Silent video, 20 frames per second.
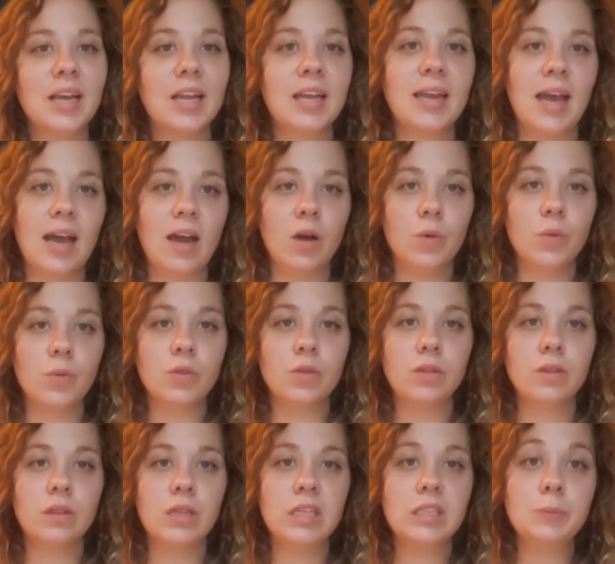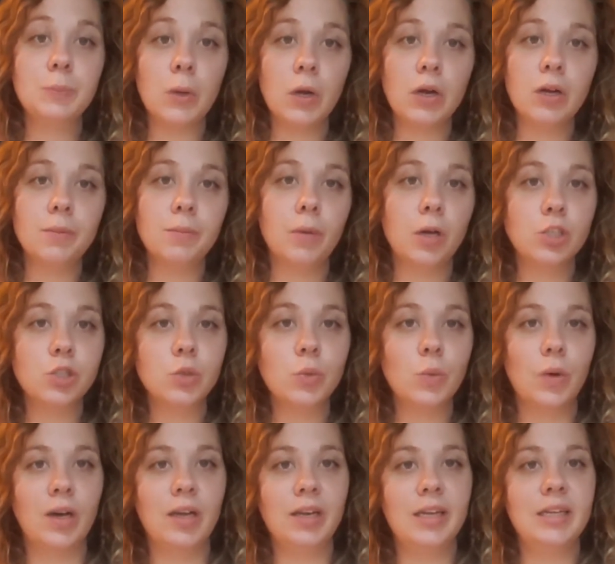Now, this part, Module
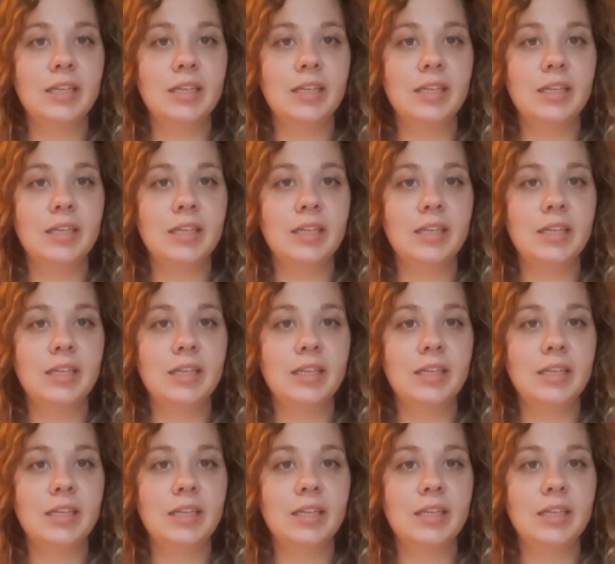1,